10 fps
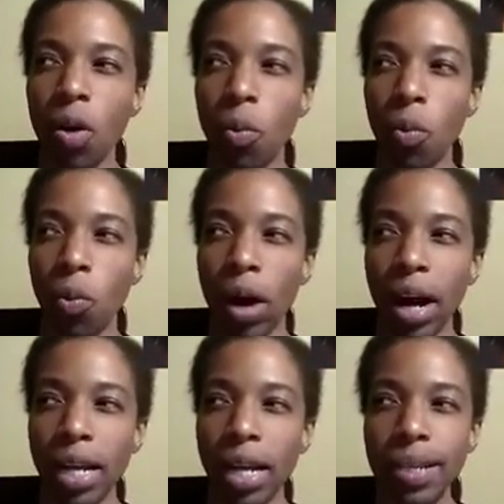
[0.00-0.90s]

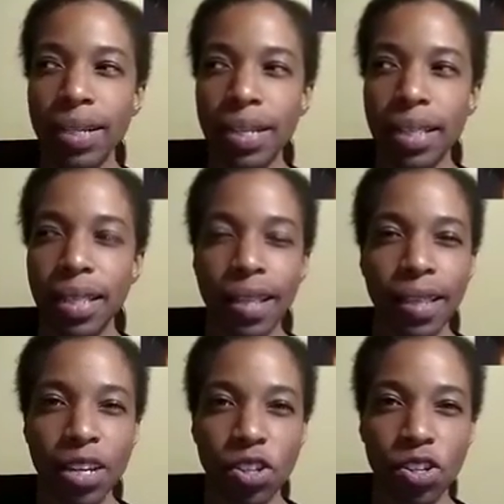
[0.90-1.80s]
why is it that
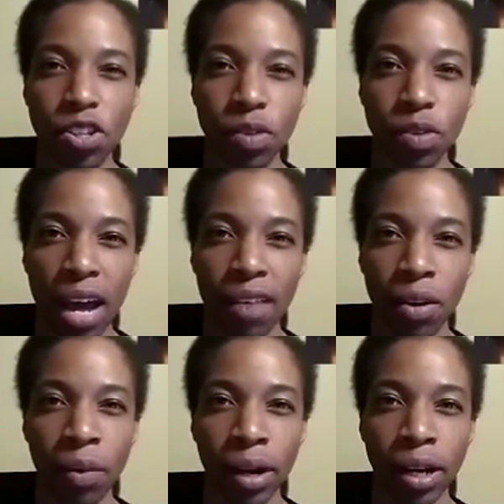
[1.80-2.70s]
they just don't have
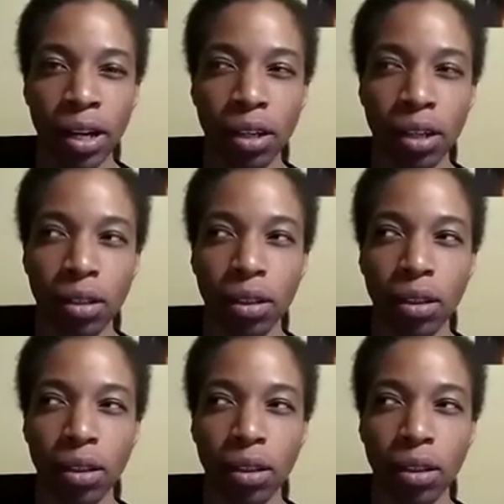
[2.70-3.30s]
it where